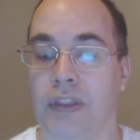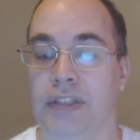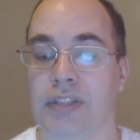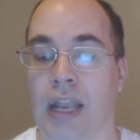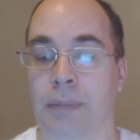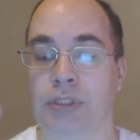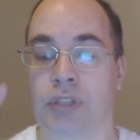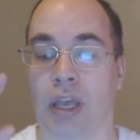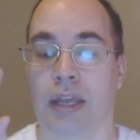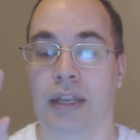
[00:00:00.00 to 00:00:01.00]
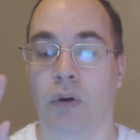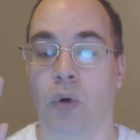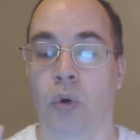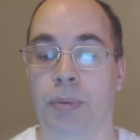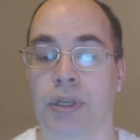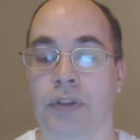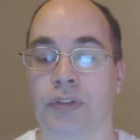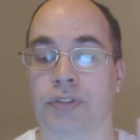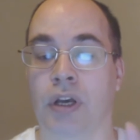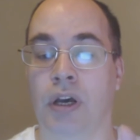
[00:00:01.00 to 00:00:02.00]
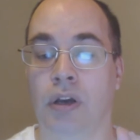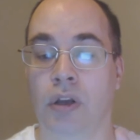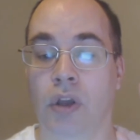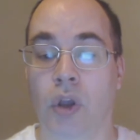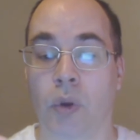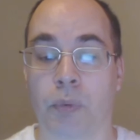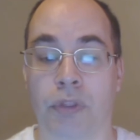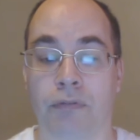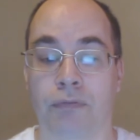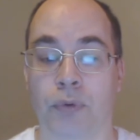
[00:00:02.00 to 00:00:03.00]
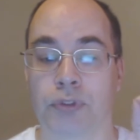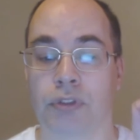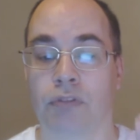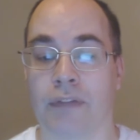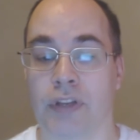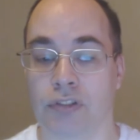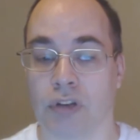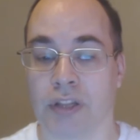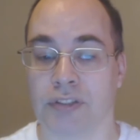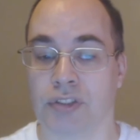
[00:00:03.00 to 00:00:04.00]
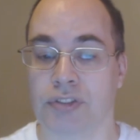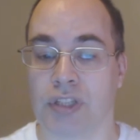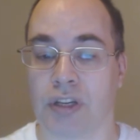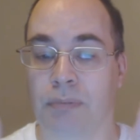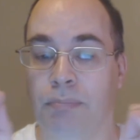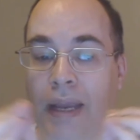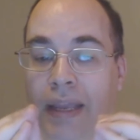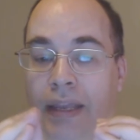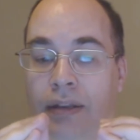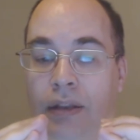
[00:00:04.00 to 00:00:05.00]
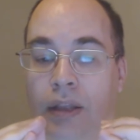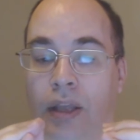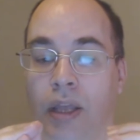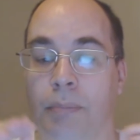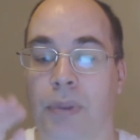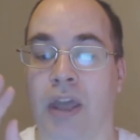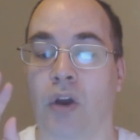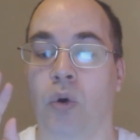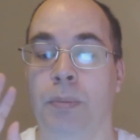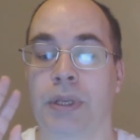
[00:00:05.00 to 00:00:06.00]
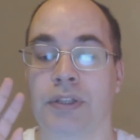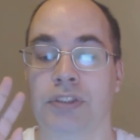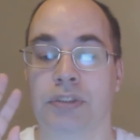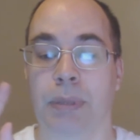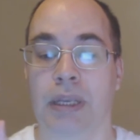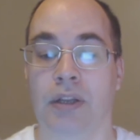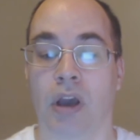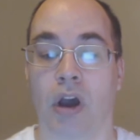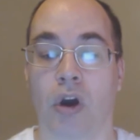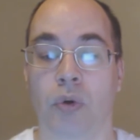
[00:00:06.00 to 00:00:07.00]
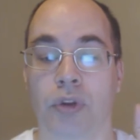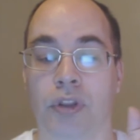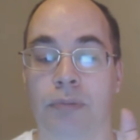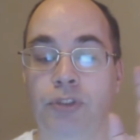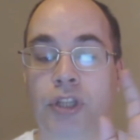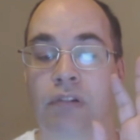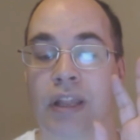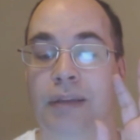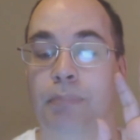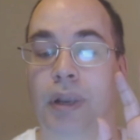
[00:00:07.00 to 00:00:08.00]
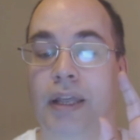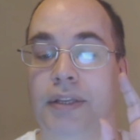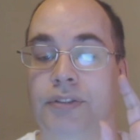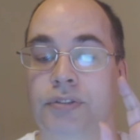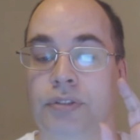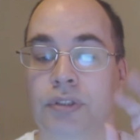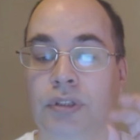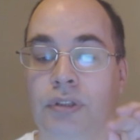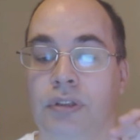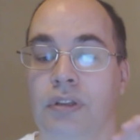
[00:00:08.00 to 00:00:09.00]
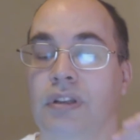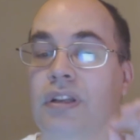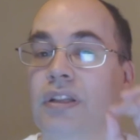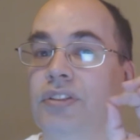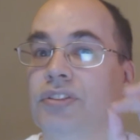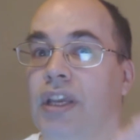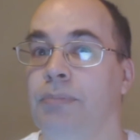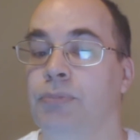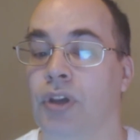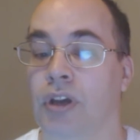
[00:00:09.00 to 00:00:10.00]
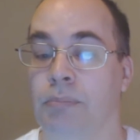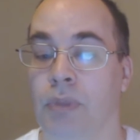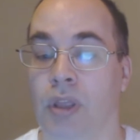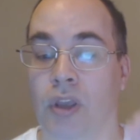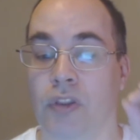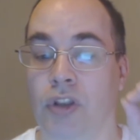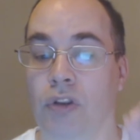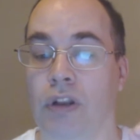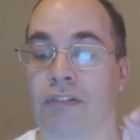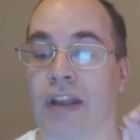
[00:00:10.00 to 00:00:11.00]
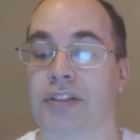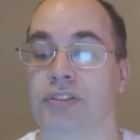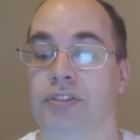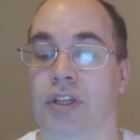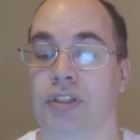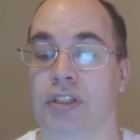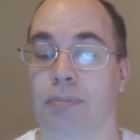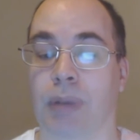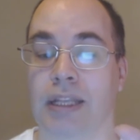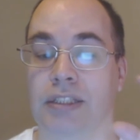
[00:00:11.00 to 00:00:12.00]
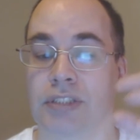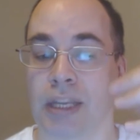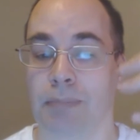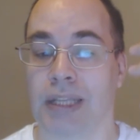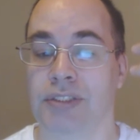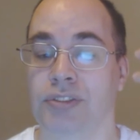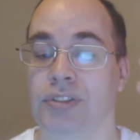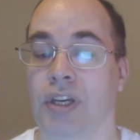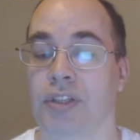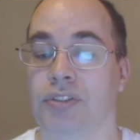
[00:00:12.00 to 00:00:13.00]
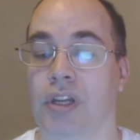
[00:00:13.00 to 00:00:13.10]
These elements are now orbiting the star, with the force of gravity trying to suck them back in, but their orbiting speed holding them generally in place. At the same time, nuclear reaction starting to take place inside the